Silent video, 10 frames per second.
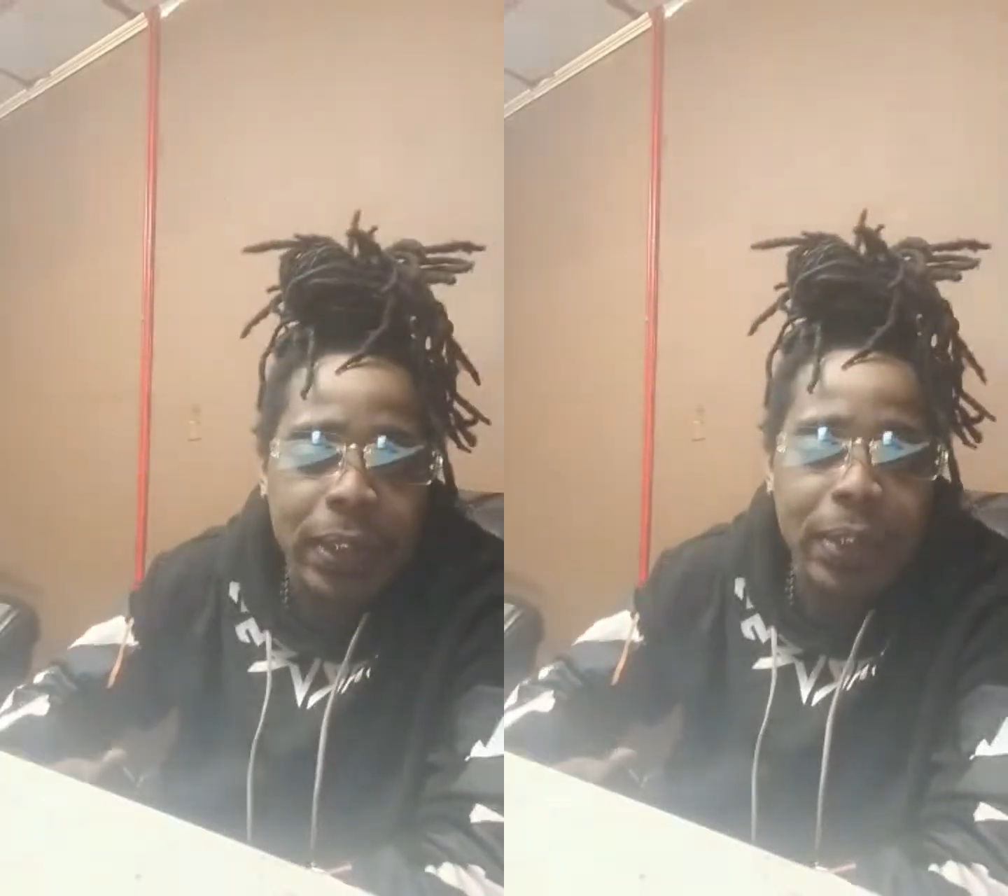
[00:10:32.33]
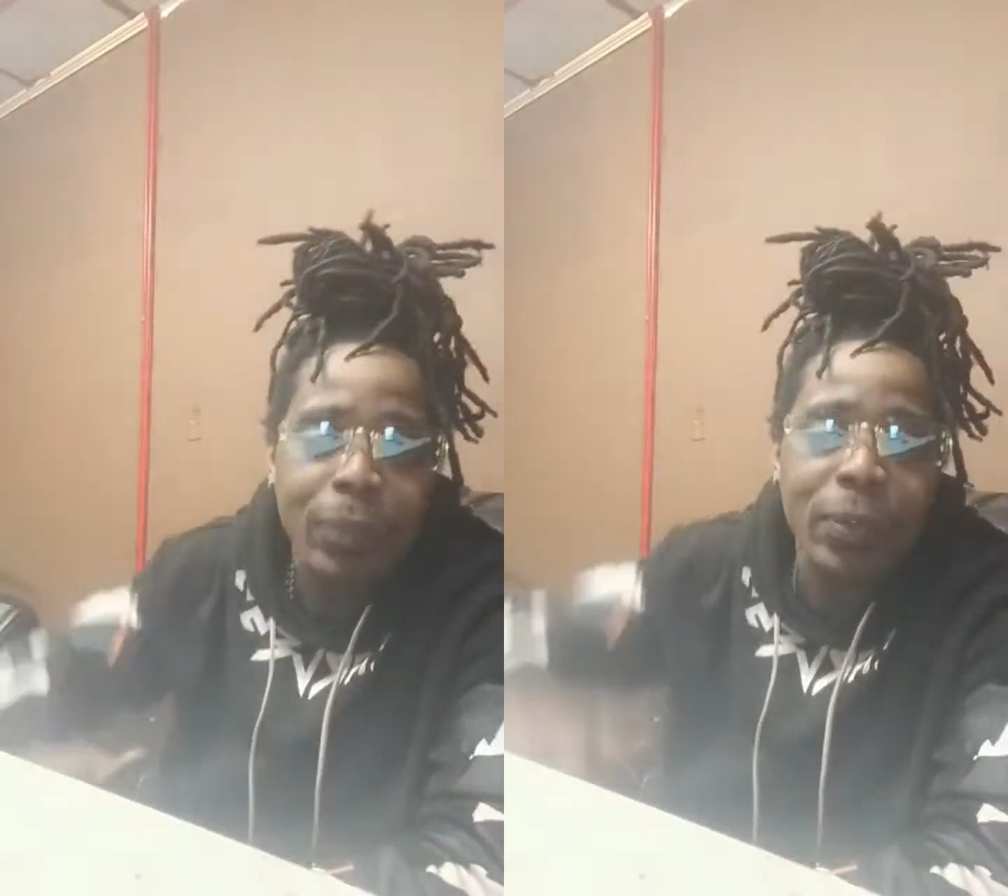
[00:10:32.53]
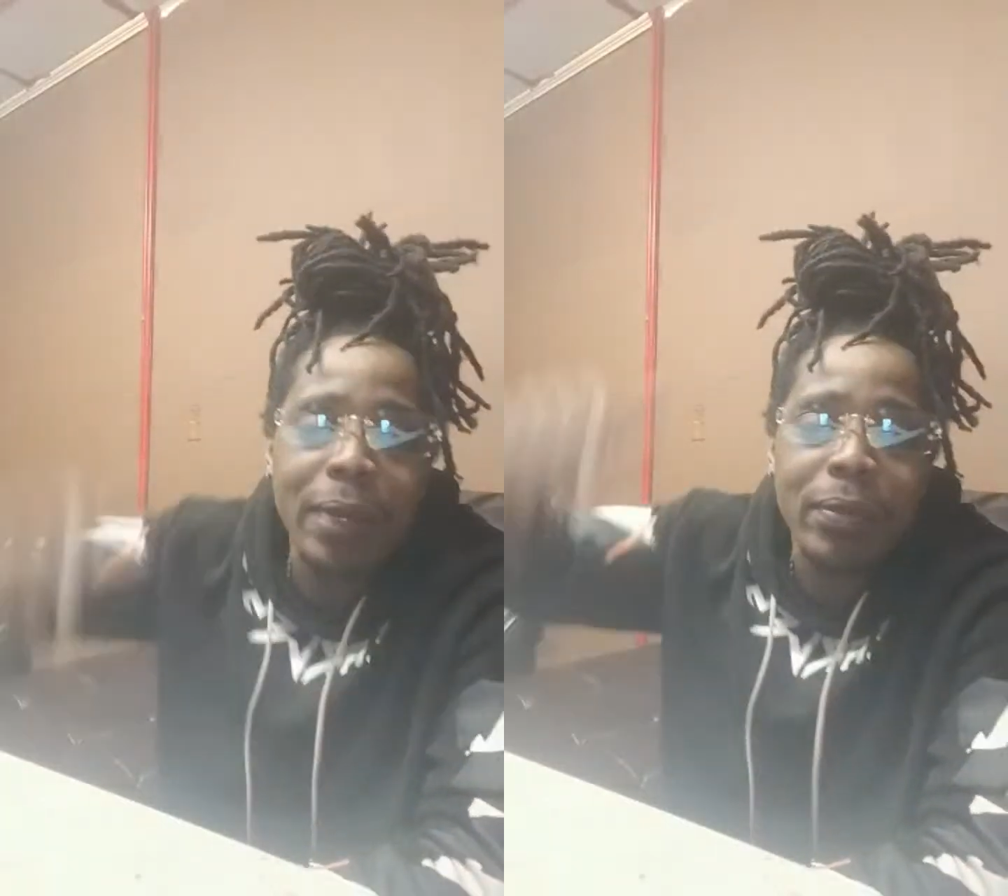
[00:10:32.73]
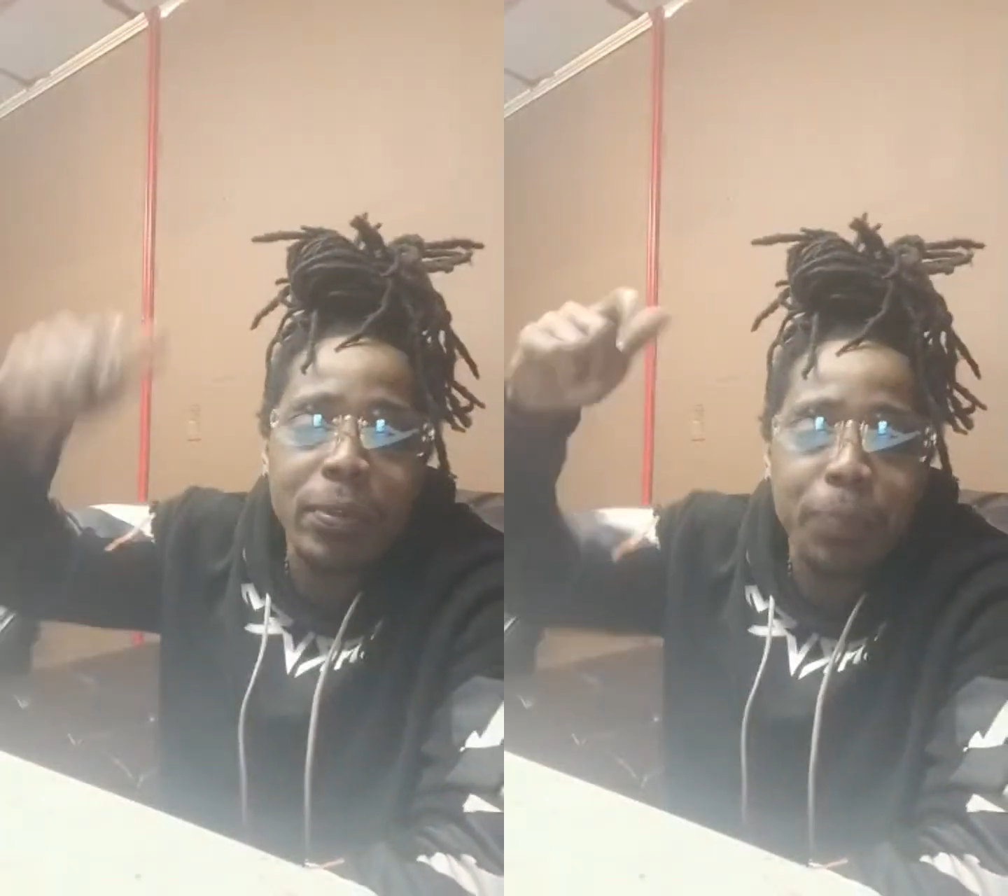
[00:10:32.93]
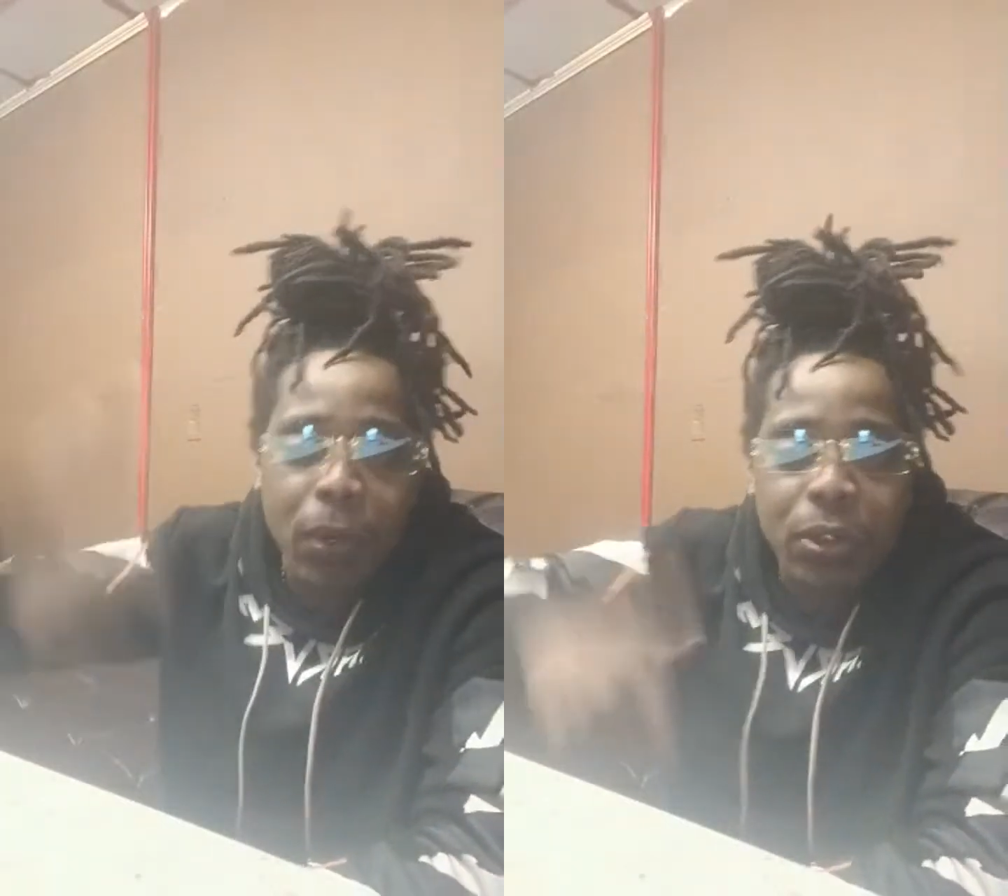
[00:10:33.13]
when they was
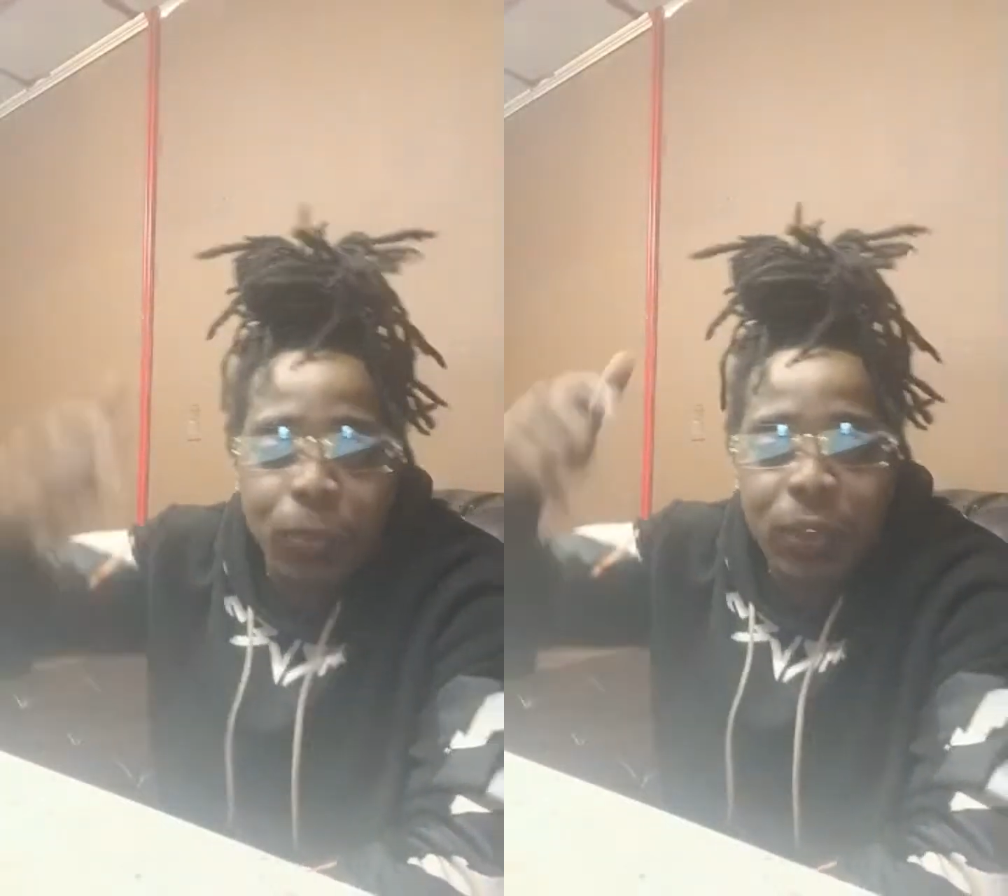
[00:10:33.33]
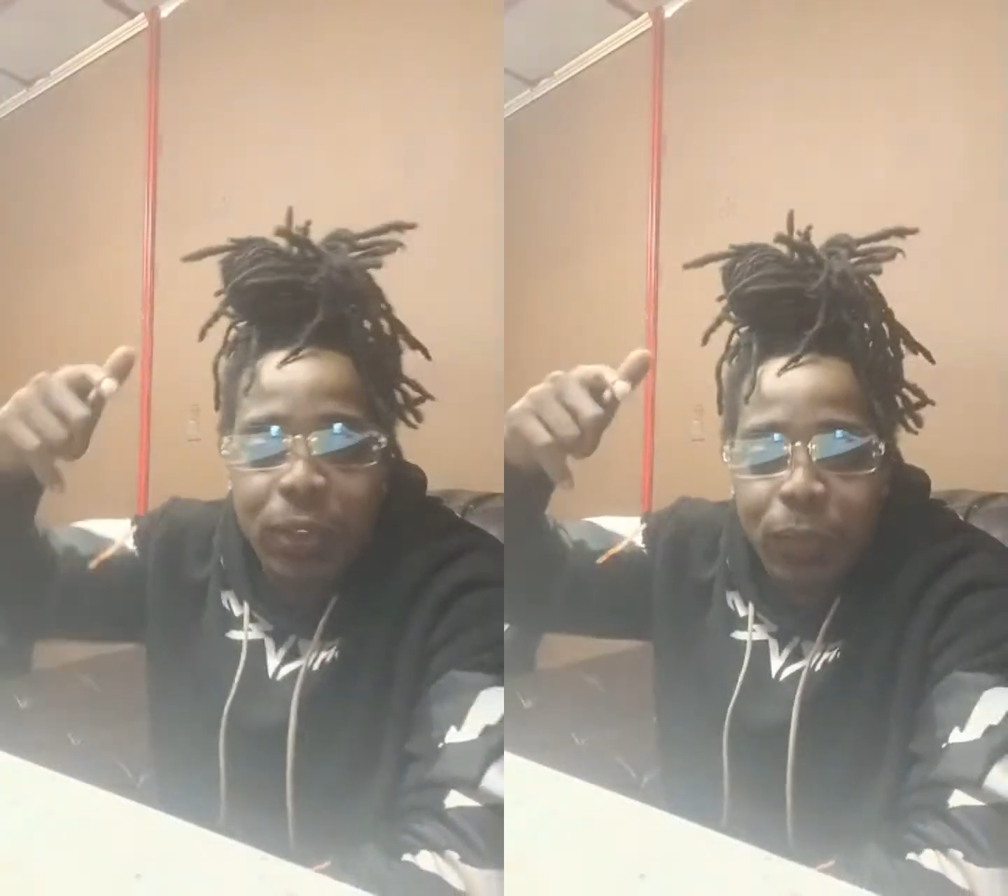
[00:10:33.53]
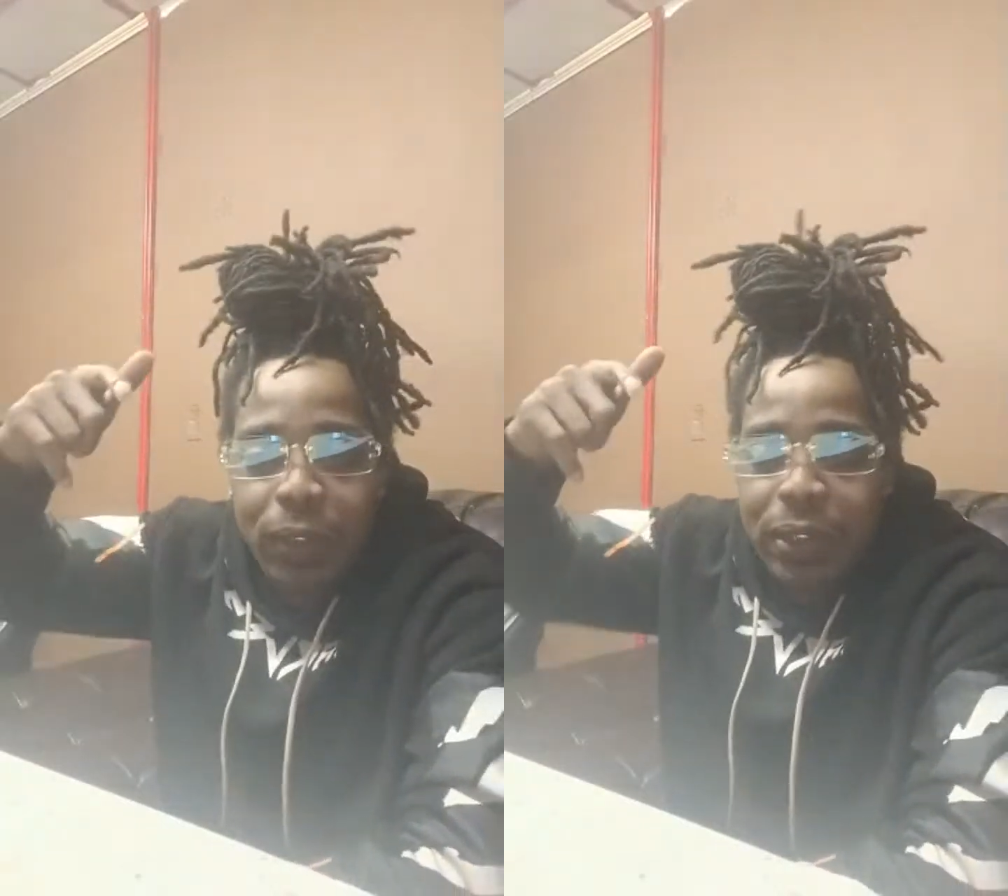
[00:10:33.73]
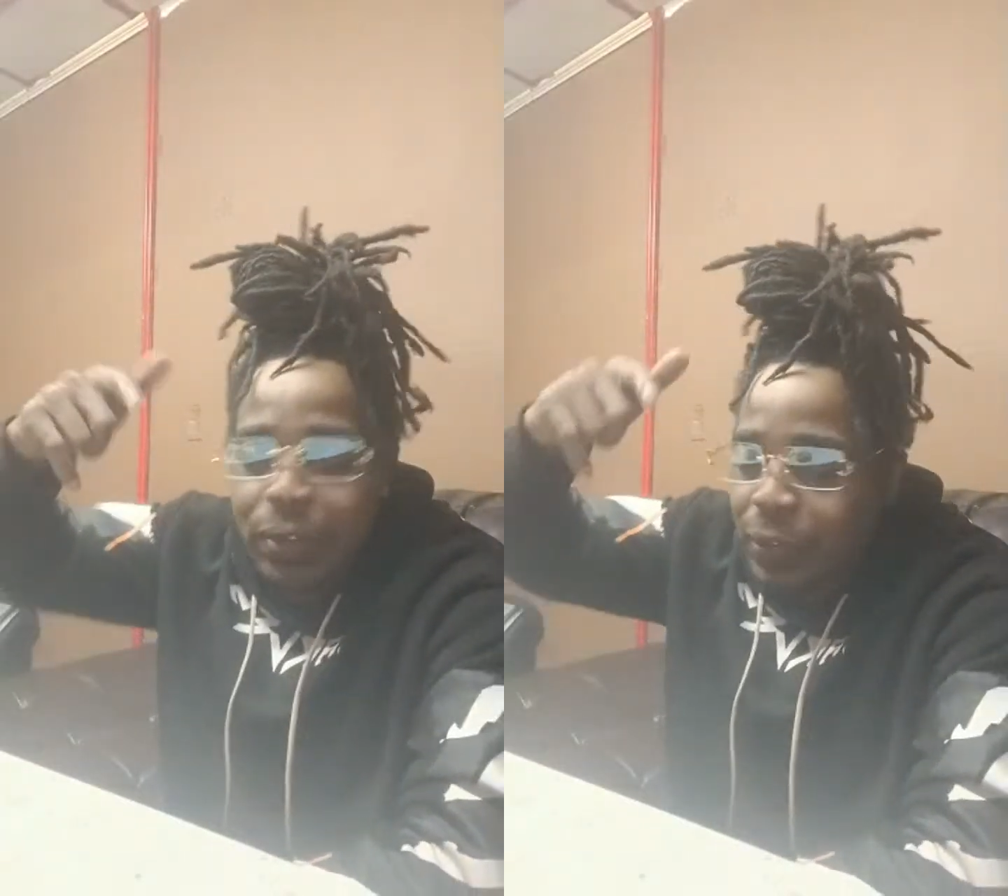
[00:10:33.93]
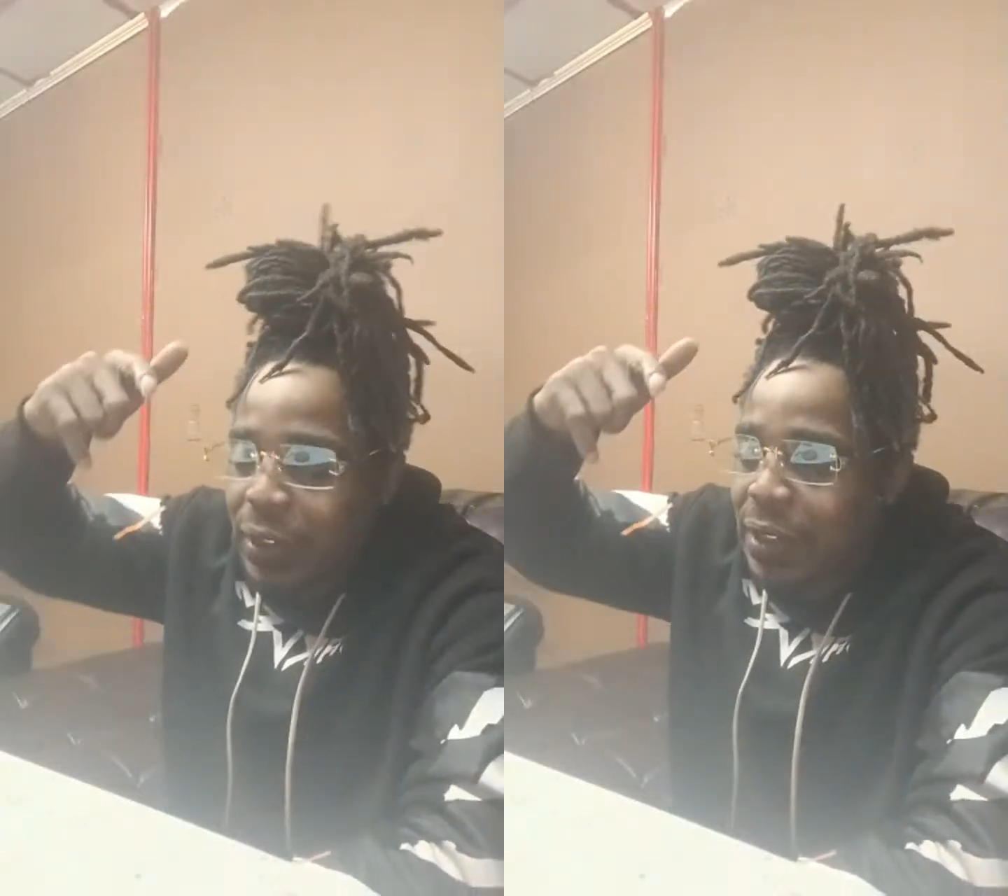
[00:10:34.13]
supposed
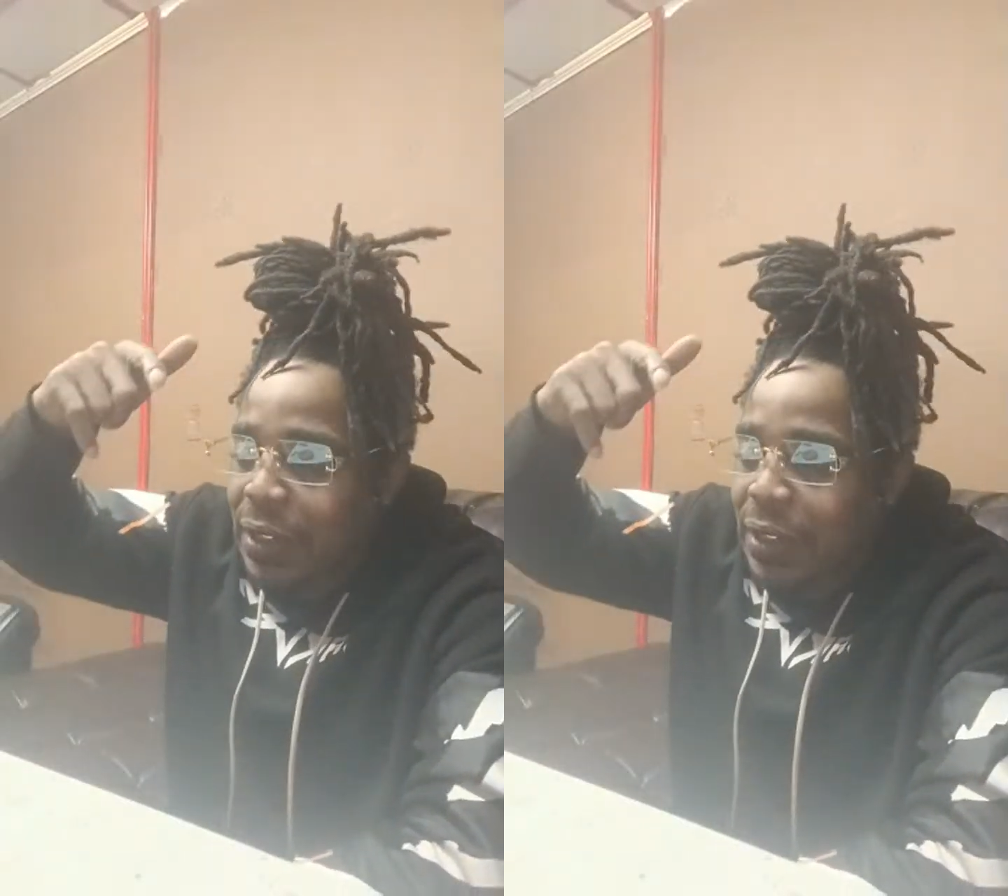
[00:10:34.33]
to,